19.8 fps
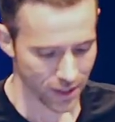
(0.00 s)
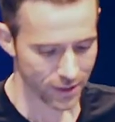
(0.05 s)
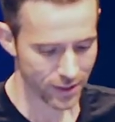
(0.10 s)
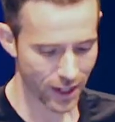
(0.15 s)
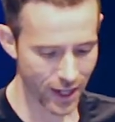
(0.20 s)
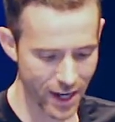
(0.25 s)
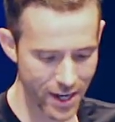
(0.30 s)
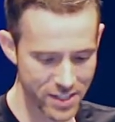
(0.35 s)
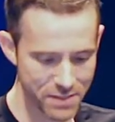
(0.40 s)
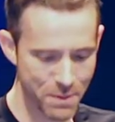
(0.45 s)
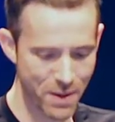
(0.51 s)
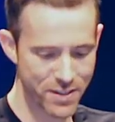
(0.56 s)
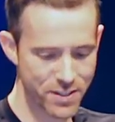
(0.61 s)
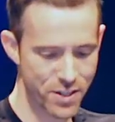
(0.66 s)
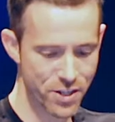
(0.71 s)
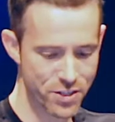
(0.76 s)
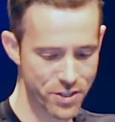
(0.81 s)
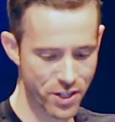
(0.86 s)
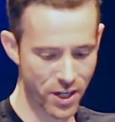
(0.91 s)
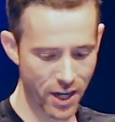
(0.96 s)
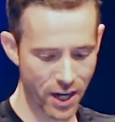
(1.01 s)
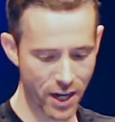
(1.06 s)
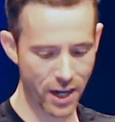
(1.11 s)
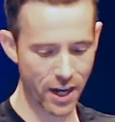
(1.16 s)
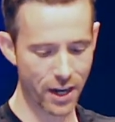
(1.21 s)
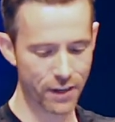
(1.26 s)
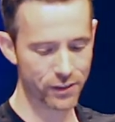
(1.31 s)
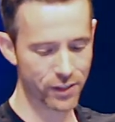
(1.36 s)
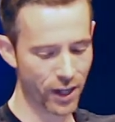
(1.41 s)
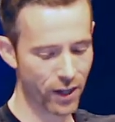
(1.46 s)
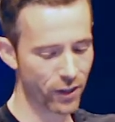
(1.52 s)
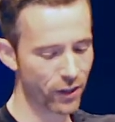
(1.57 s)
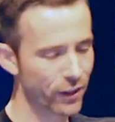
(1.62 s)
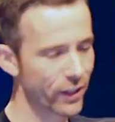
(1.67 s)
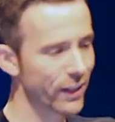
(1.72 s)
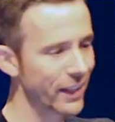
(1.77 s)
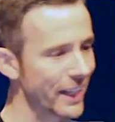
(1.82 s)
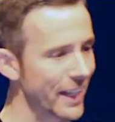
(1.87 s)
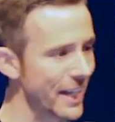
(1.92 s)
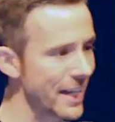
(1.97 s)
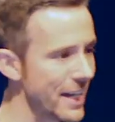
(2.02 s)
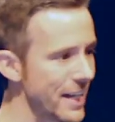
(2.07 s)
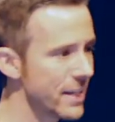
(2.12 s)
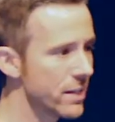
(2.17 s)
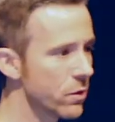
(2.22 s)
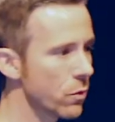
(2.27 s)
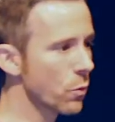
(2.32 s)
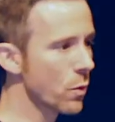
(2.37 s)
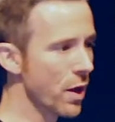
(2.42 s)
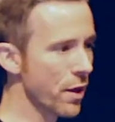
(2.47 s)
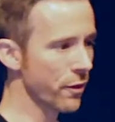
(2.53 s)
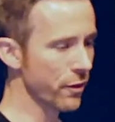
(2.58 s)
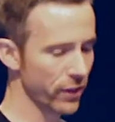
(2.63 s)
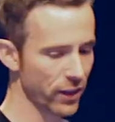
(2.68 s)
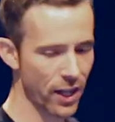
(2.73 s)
Today's message I titled Lead with